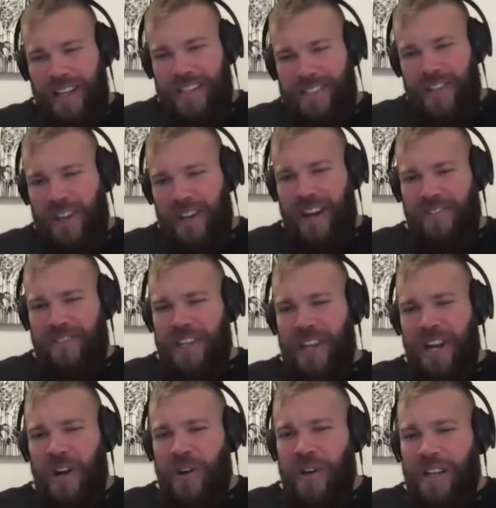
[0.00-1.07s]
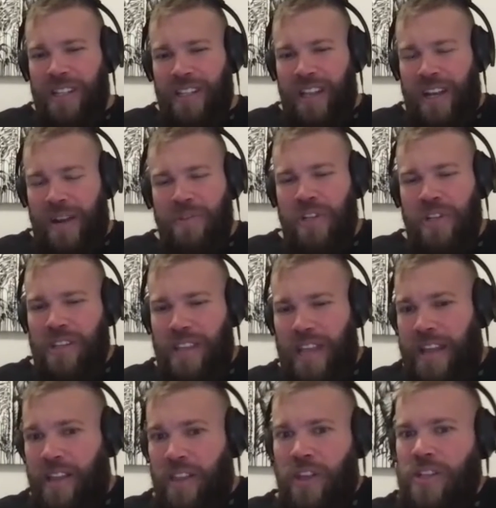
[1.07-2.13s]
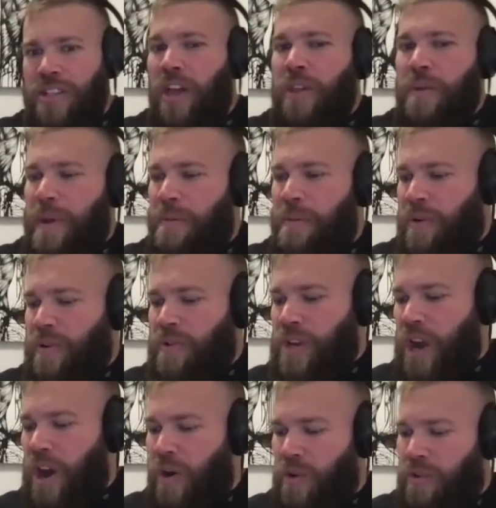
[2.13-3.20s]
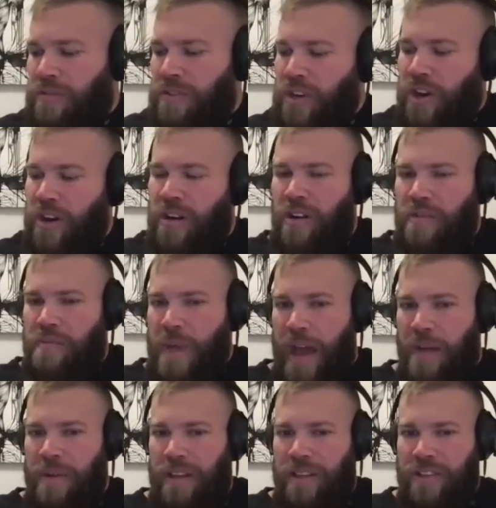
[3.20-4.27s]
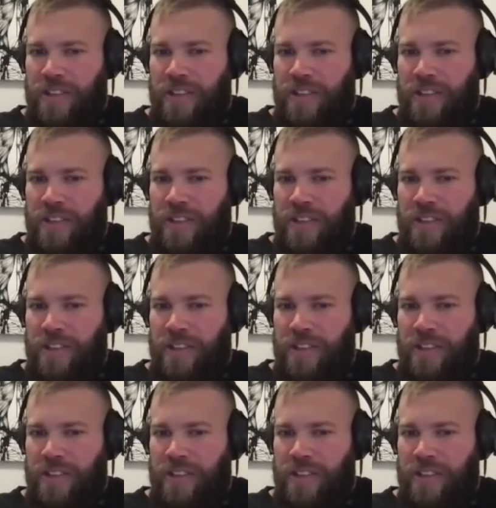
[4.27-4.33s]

it's not enough to know it. Like, I'm sure that like, there's other people who know neuro mapping.